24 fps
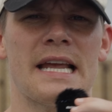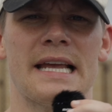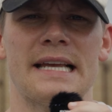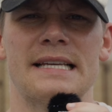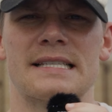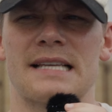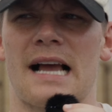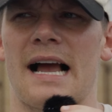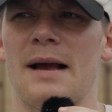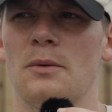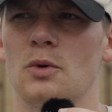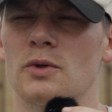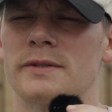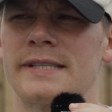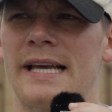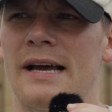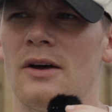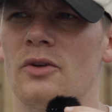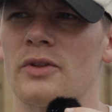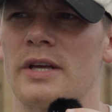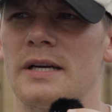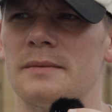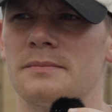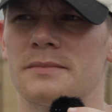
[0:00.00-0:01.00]
is I will
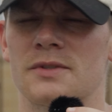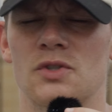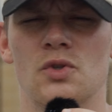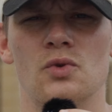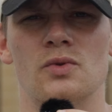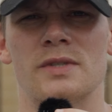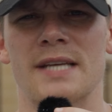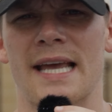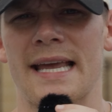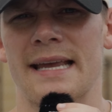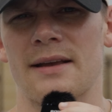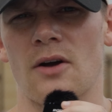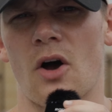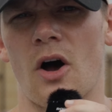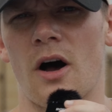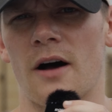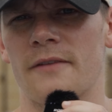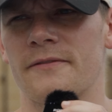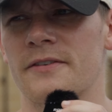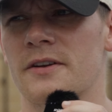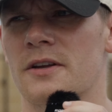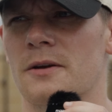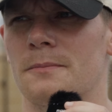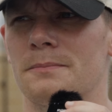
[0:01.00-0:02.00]
tell them to take
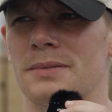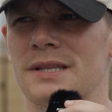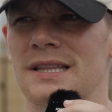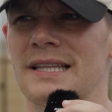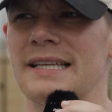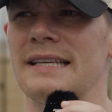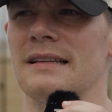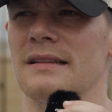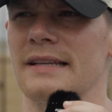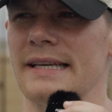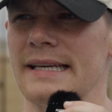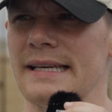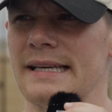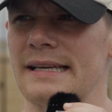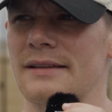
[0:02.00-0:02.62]
off completely,